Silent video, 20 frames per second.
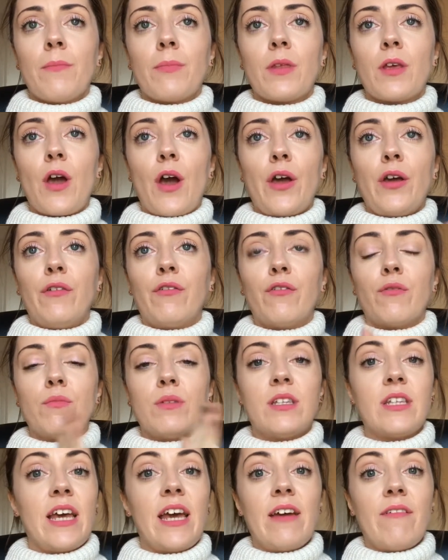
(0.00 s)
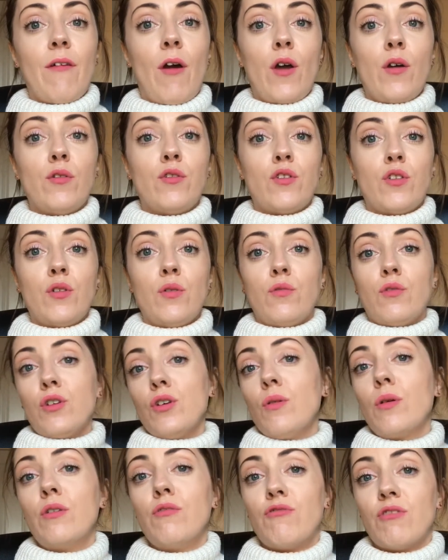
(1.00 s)
go from 0 to
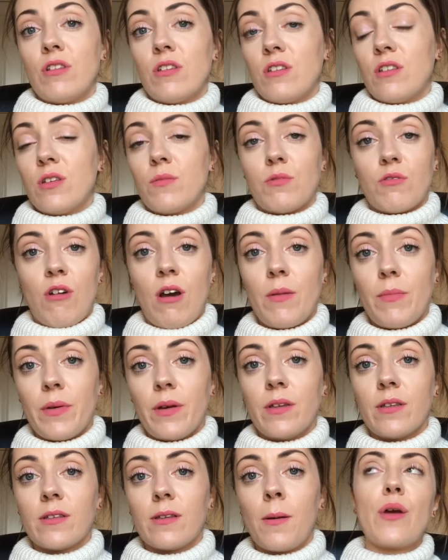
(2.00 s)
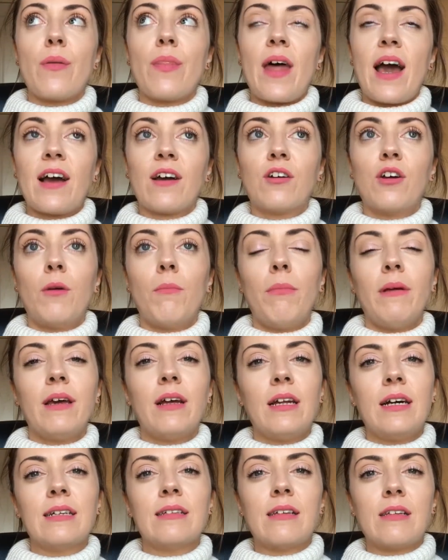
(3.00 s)
200 subscribers. That could be
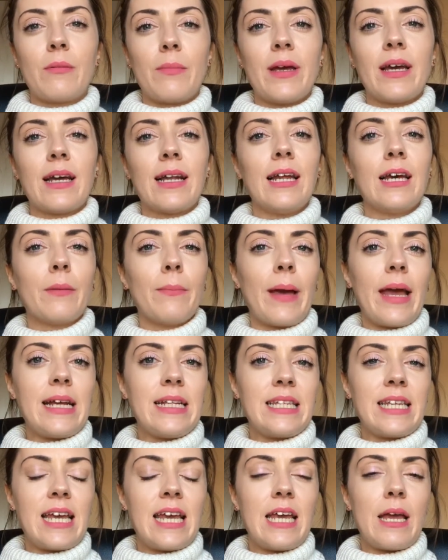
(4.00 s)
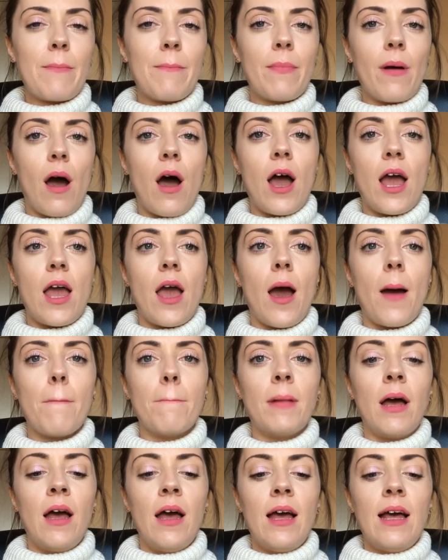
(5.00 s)
classed as a bit clickbaity, but I
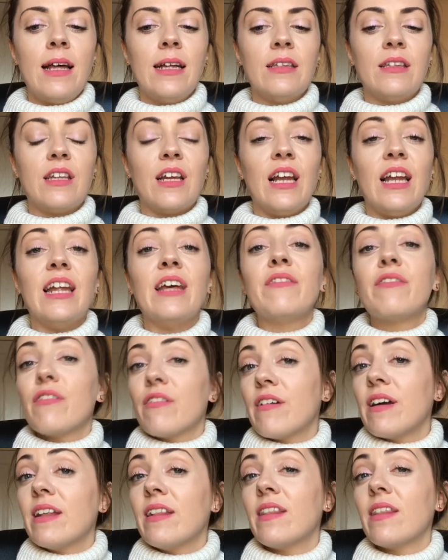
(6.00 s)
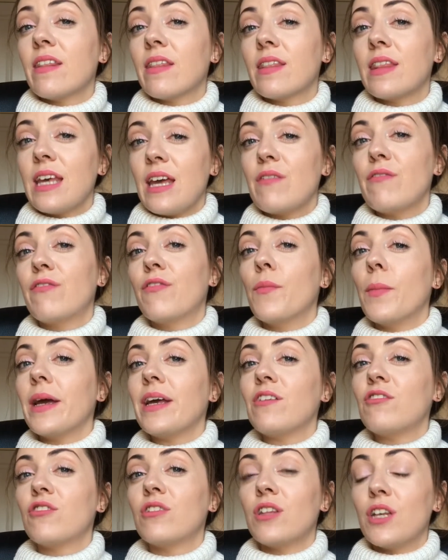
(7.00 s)
am delivering the
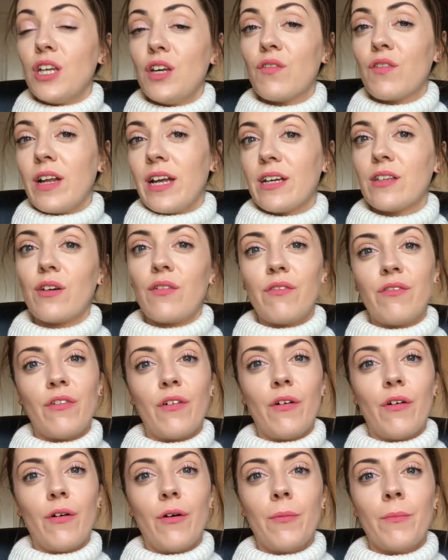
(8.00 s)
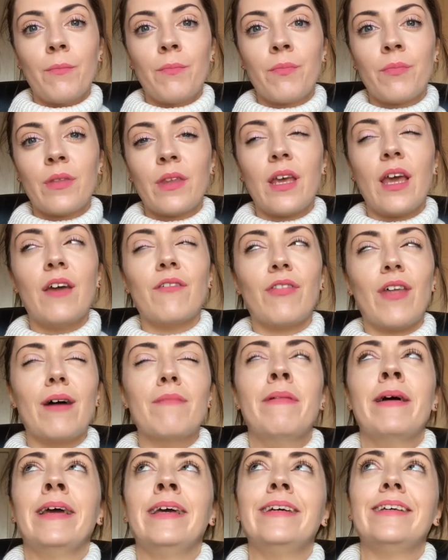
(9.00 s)
information that you've clicked on for, if that
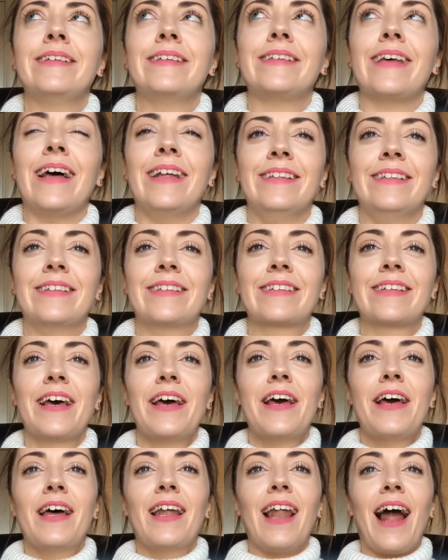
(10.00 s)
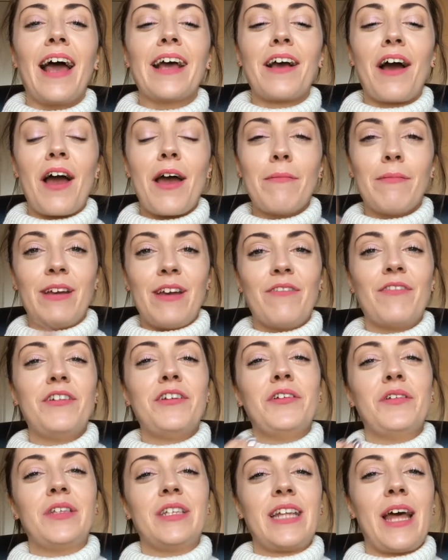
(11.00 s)
makes sense. Like, I'm giving
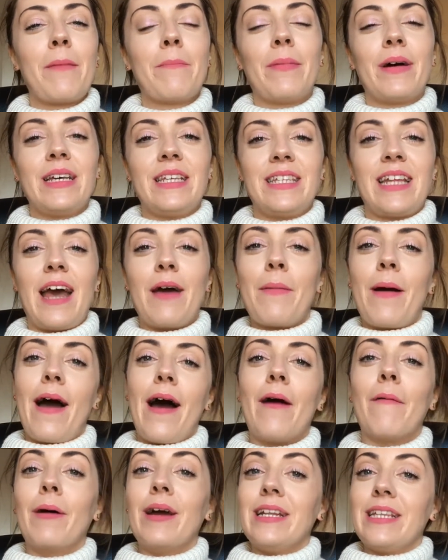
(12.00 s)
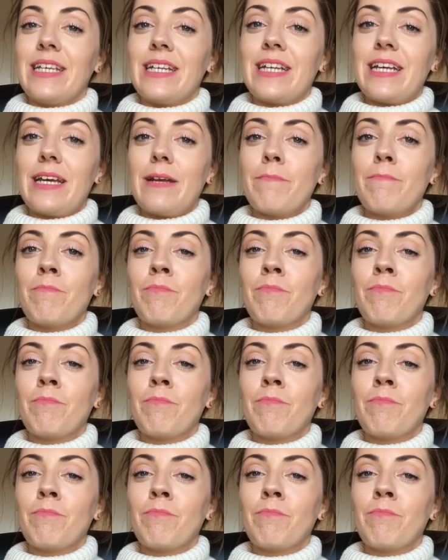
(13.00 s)
you step by step how I did it.